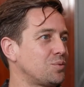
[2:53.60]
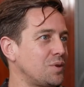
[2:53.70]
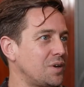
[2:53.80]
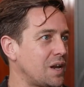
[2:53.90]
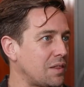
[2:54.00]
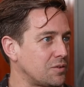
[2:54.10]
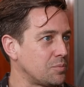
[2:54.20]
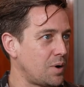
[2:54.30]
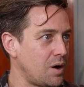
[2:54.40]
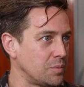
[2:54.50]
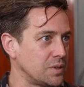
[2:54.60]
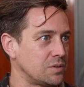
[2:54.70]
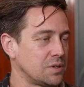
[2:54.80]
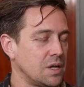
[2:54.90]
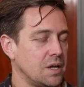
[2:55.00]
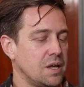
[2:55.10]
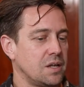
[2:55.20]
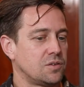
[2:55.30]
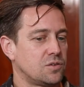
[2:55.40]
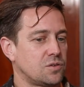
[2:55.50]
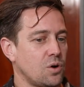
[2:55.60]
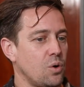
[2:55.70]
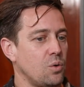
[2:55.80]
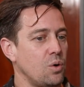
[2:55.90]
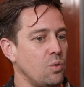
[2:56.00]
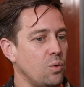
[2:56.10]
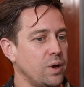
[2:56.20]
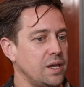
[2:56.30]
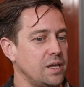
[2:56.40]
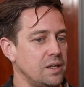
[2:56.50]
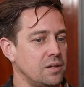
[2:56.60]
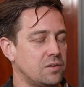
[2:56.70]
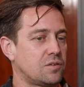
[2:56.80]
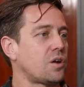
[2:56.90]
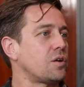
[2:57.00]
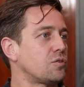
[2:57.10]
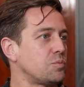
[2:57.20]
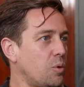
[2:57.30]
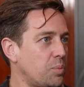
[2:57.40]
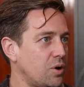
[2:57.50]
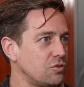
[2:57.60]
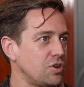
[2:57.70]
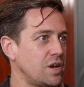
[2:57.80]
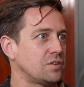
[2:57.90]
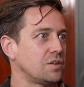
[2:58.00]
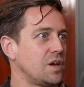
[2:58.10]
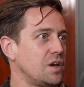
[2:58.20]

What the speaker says: within another department. So we started a small project